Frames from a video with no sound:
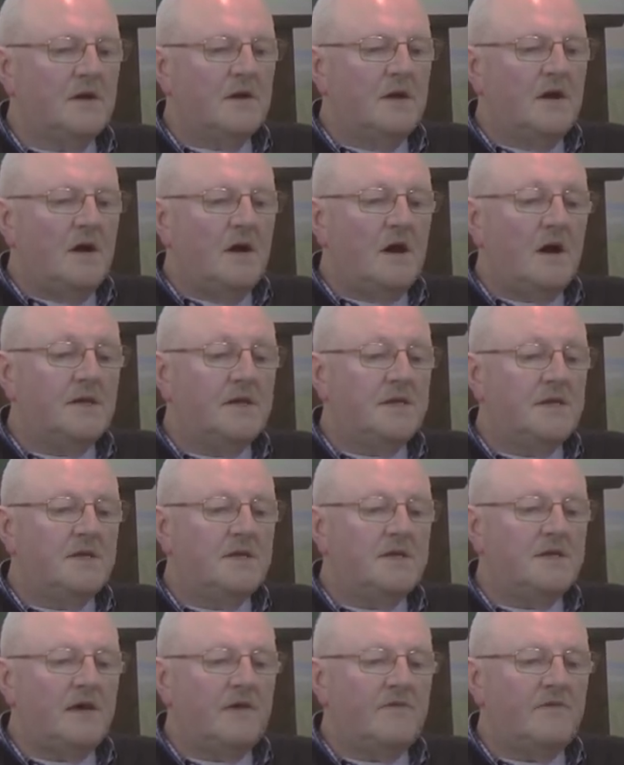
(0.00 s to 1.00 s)
I found it
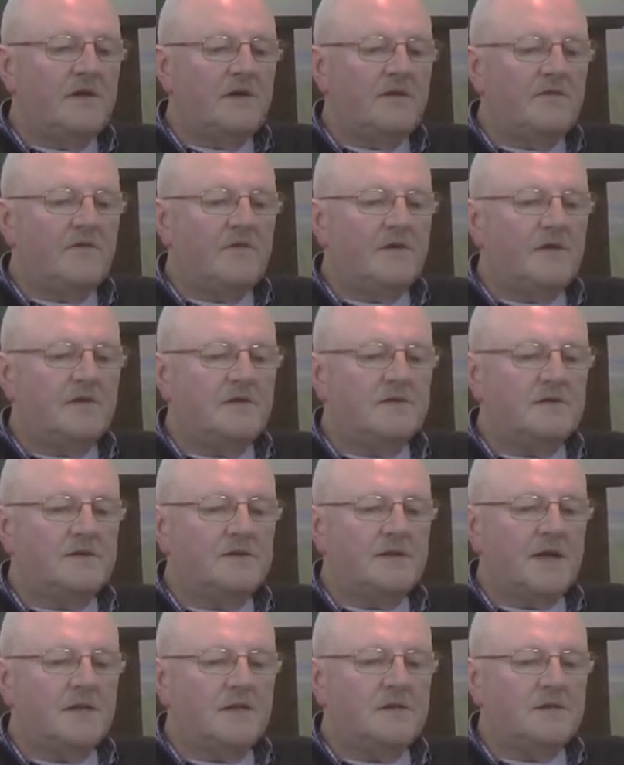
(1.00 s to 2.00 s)
really good, very
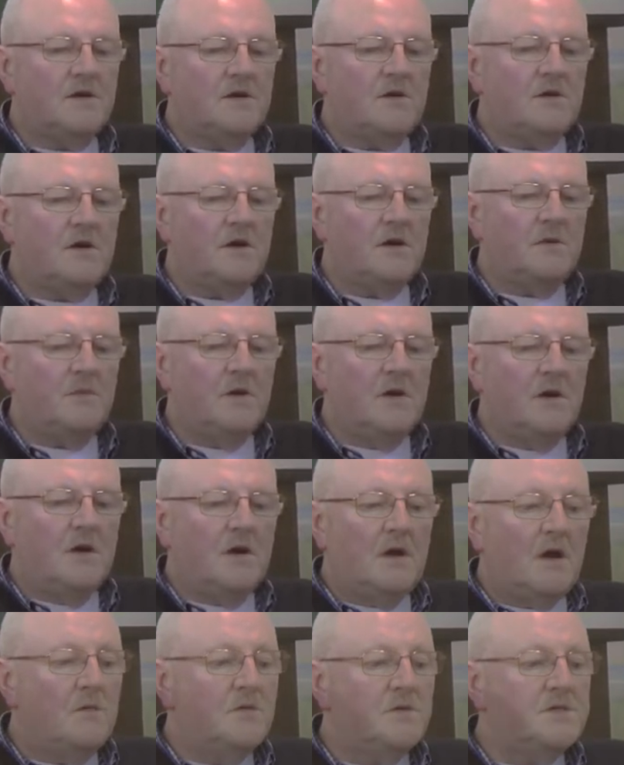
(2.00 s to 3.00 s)
interesting,
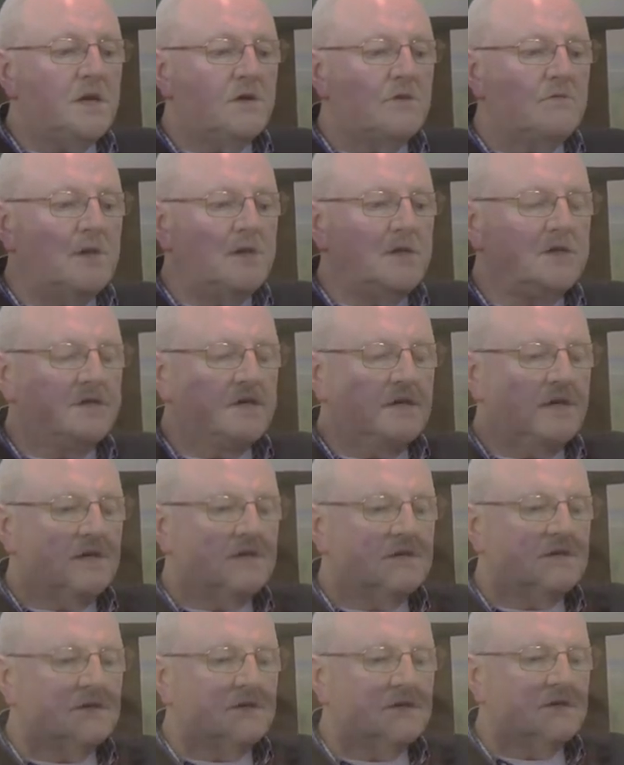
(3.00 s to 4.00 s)
uh, especially
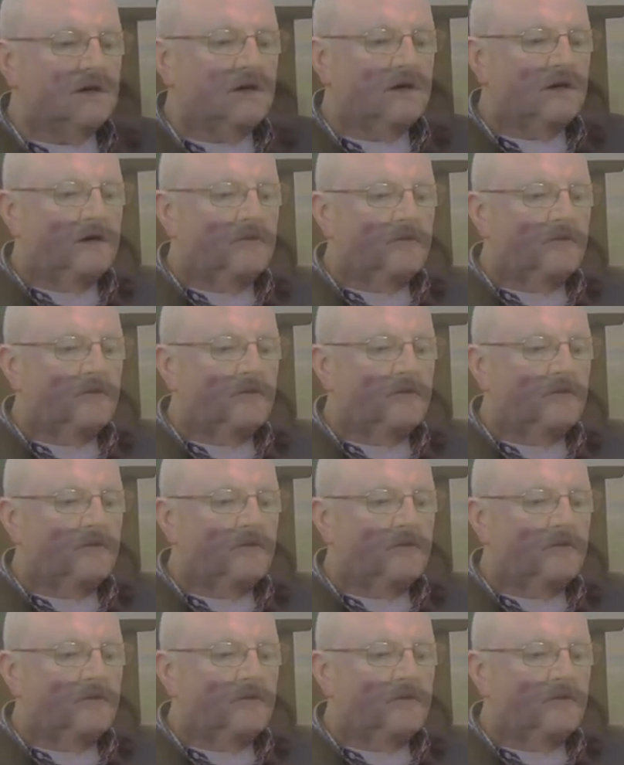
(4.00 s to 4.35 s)
with the others.